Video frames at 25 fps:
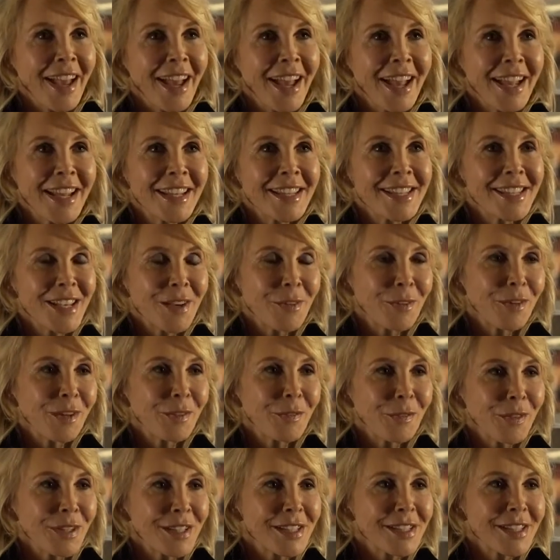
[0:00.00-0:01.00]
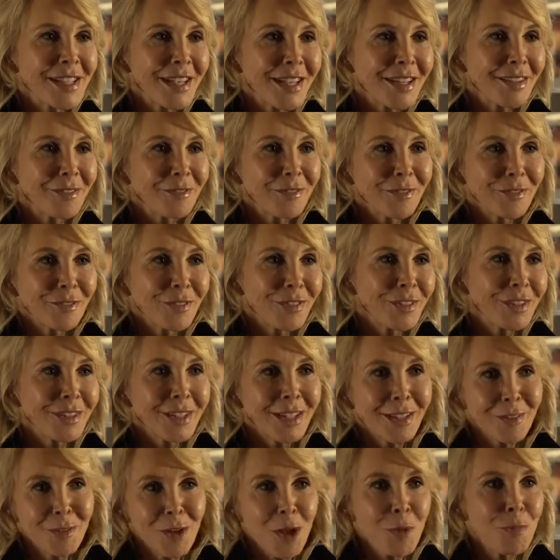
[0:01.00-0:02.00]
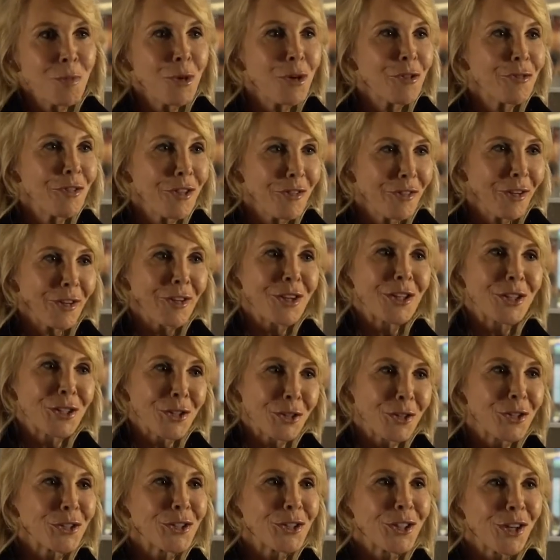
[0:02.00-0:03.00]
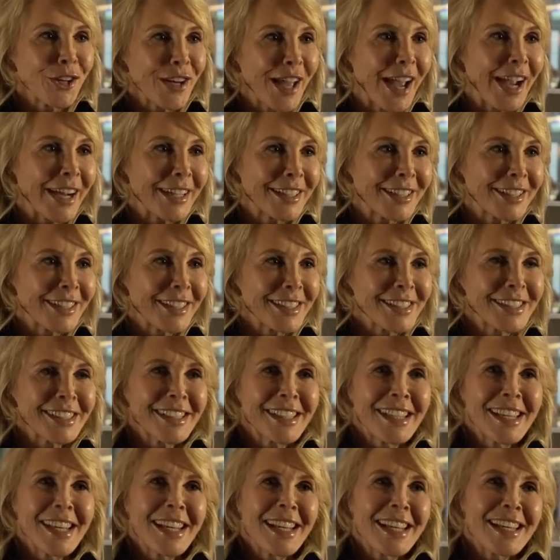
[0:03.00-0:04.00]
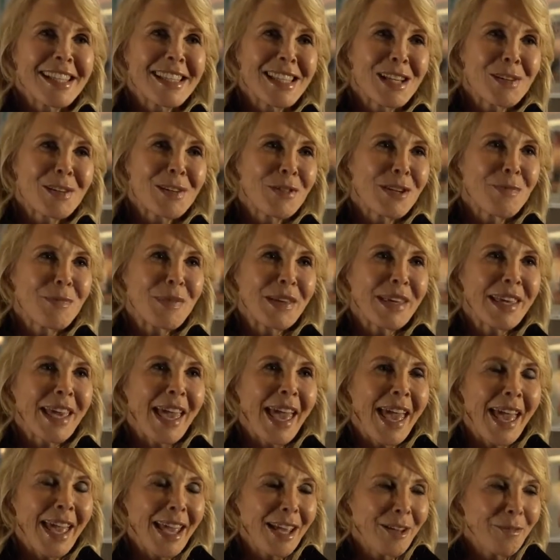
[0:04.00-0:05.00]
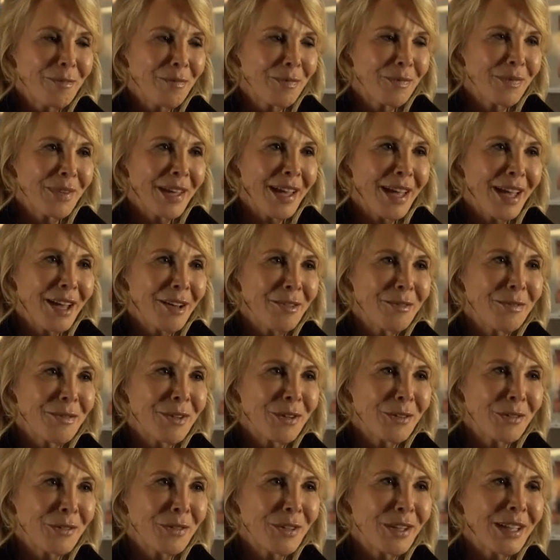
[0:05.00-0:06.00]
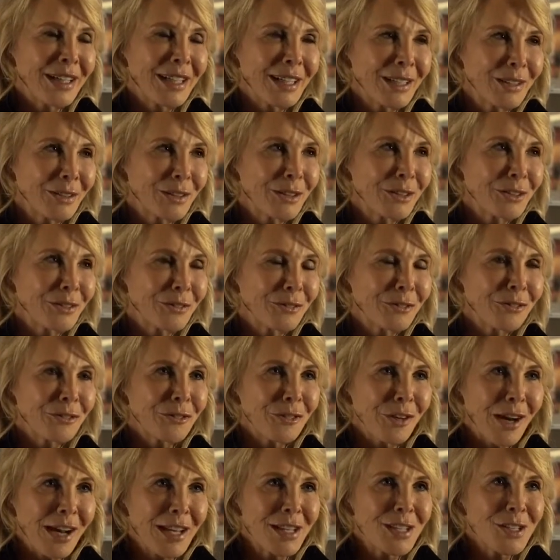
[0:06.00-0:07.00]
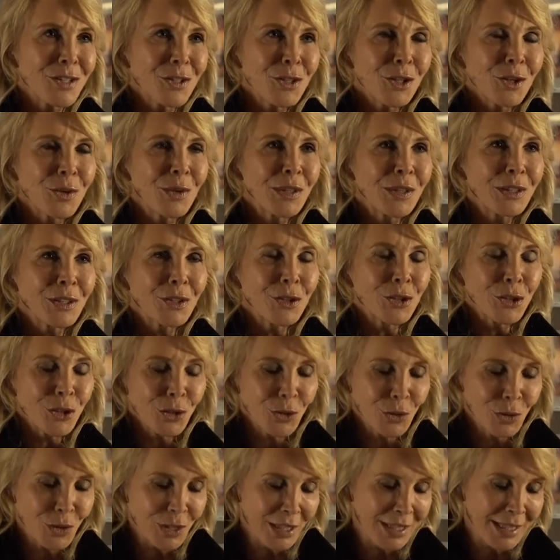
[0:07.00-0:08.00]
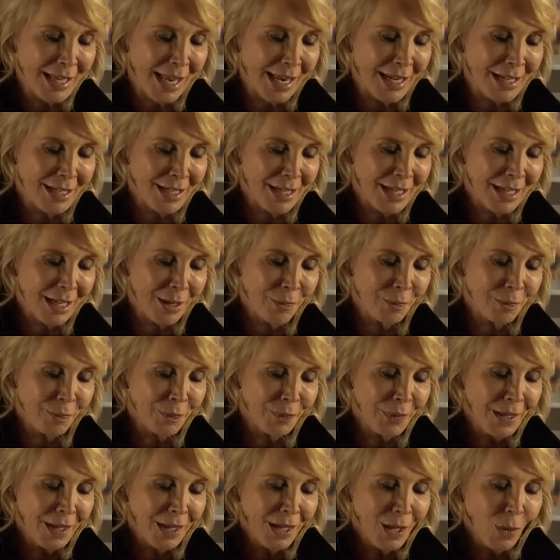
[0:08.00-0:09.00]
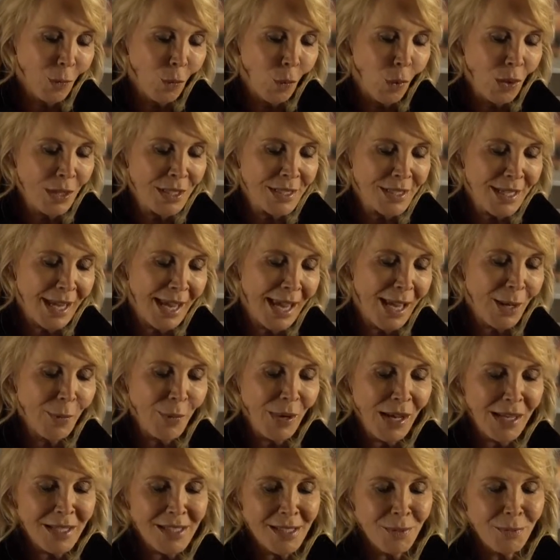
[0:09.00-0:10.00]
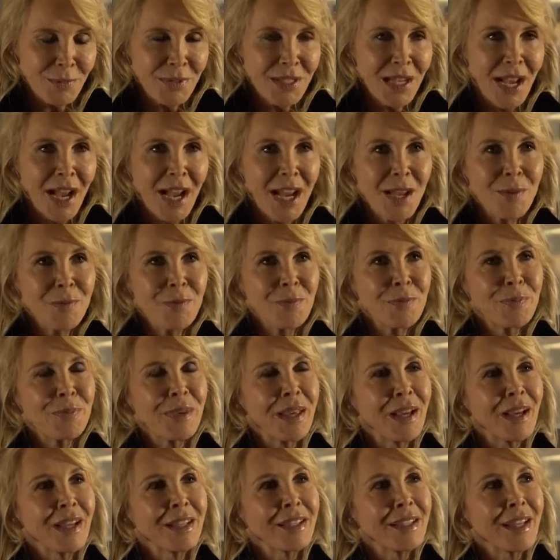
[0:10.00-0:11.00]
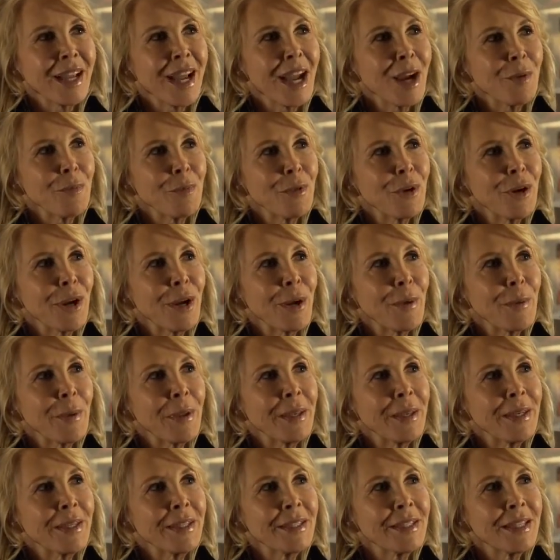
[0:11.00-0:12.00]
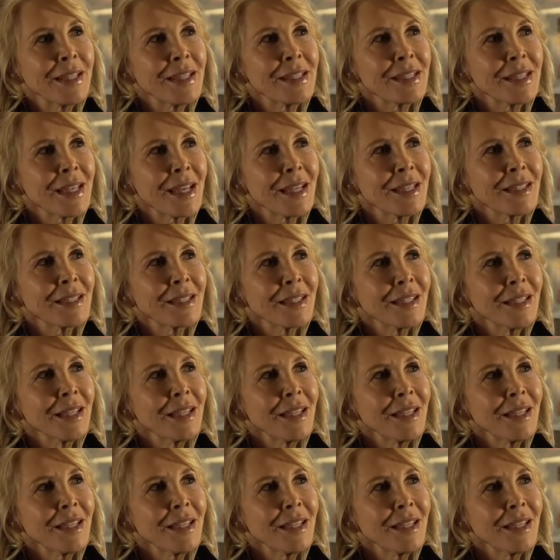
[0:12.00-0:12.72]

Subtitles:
And so it was a movie very short on actors. So we became really good friends during the shoot. And then one day we had some time behind camera, and he said,